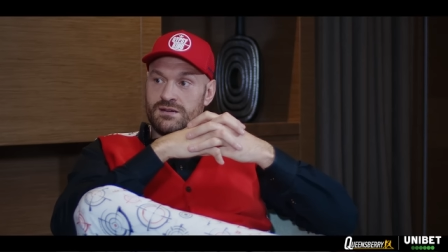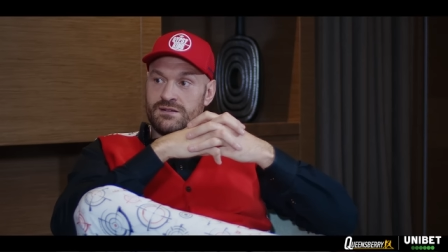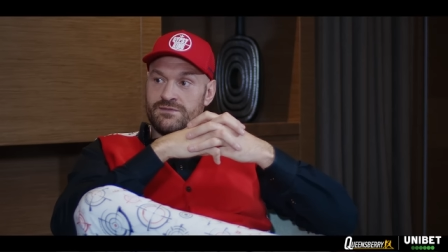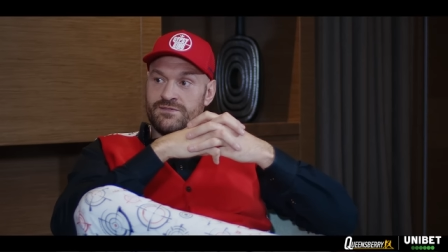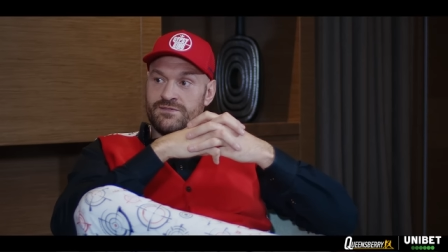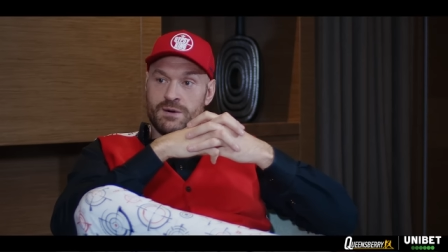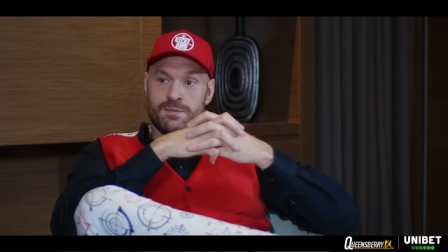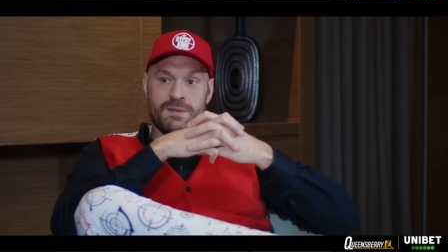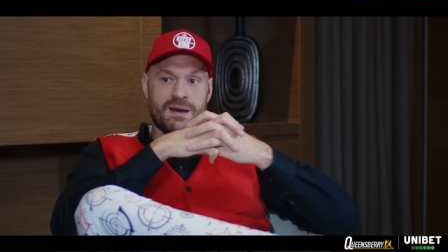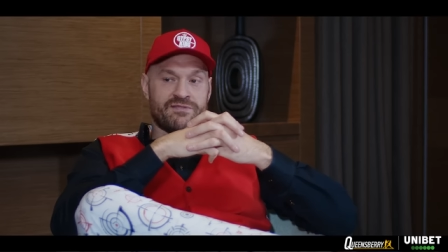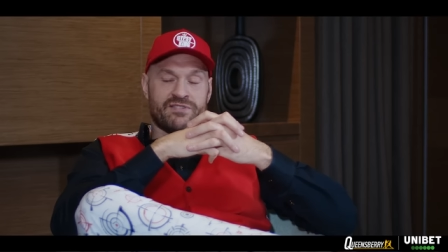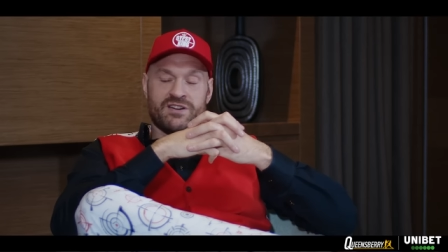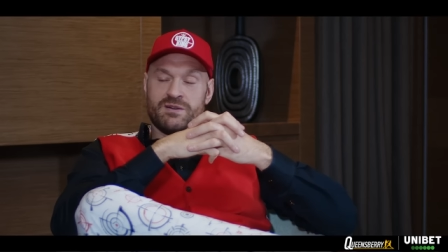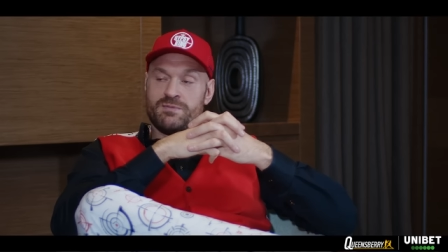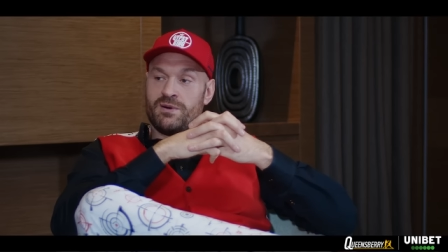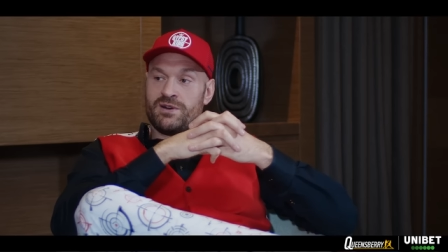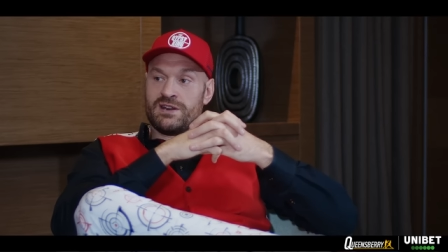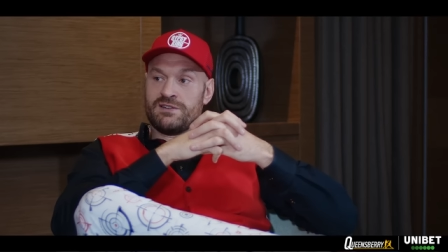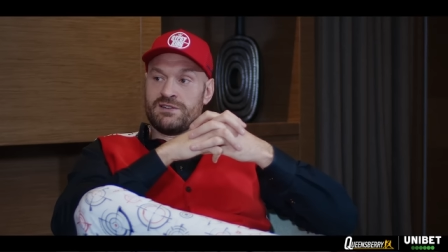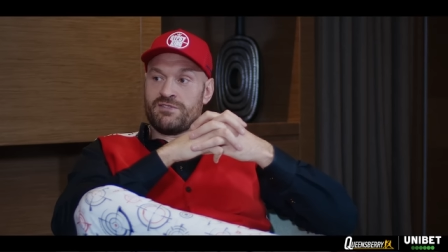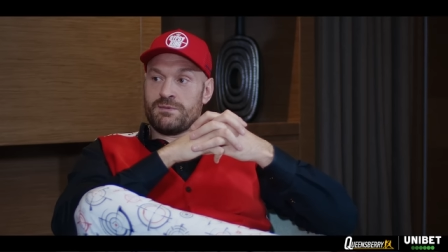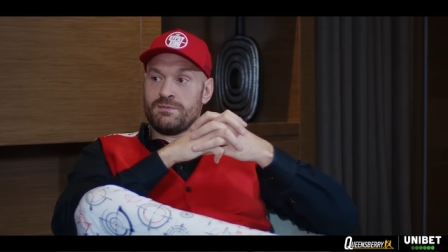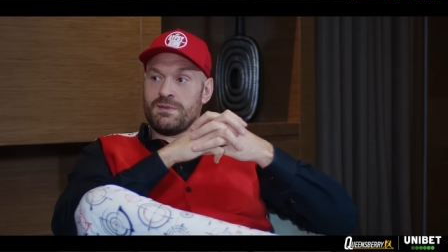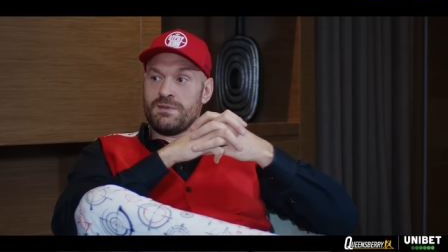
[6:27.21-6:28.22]
From
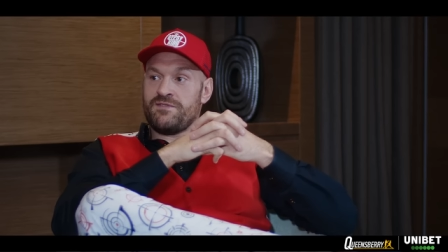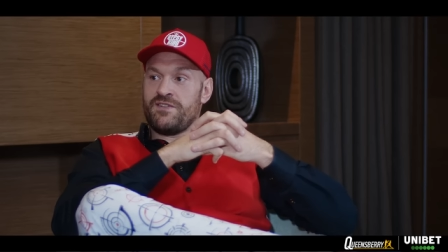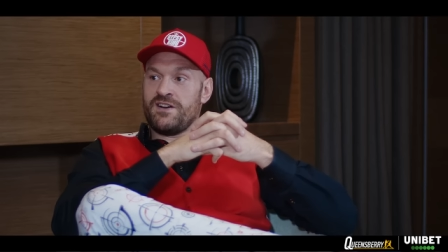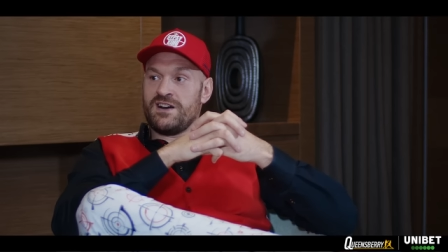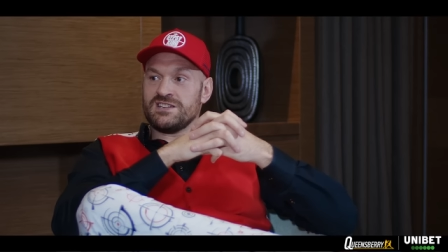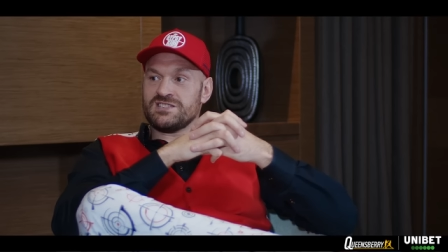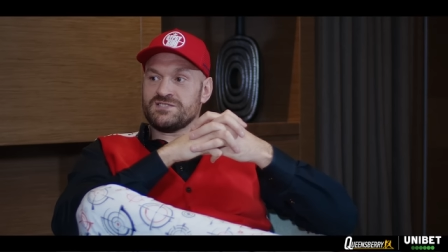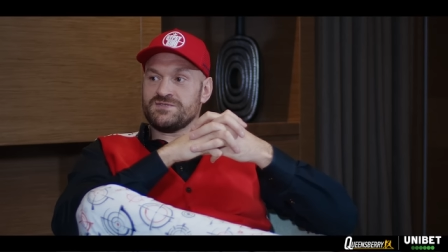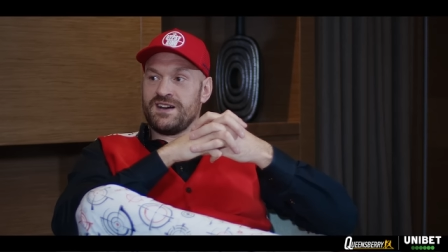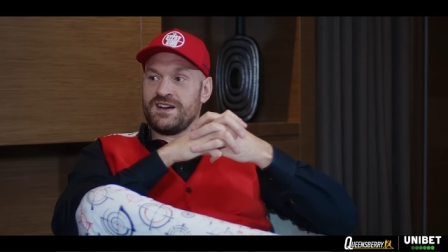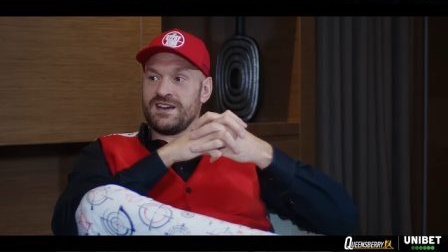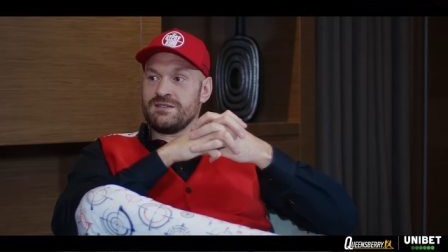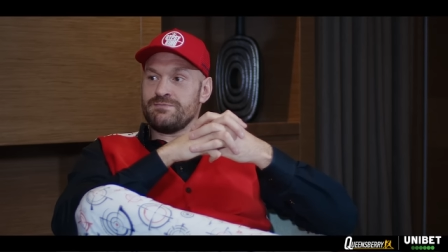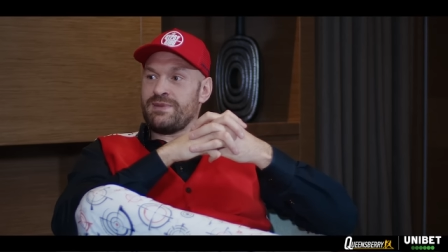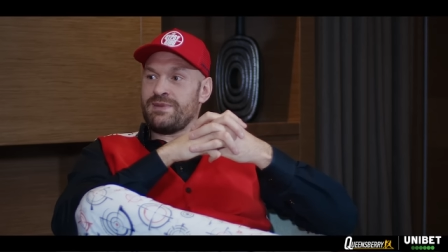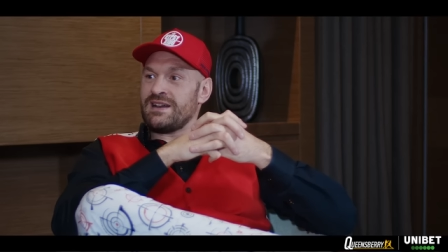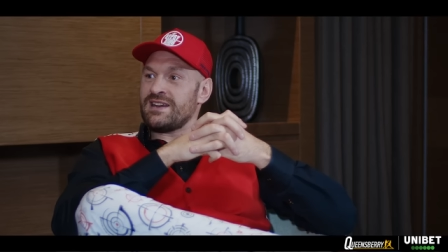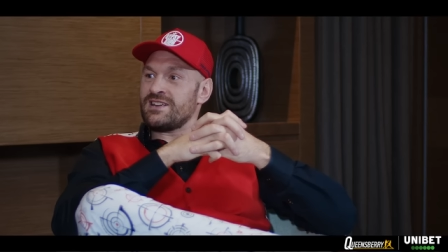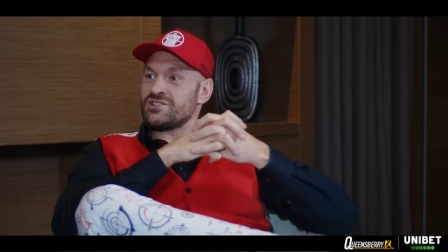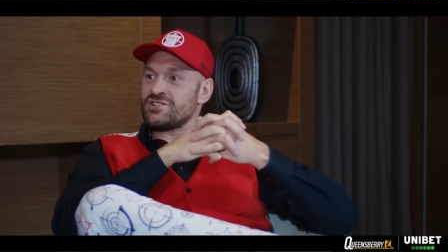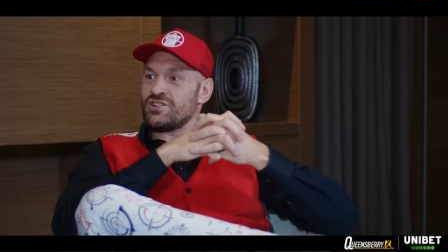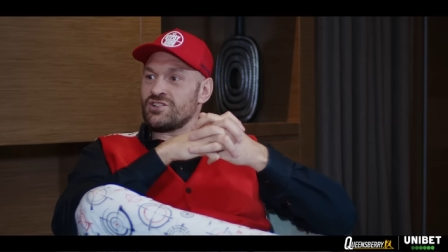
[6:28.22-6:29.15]
everybody, from my first fight, Béla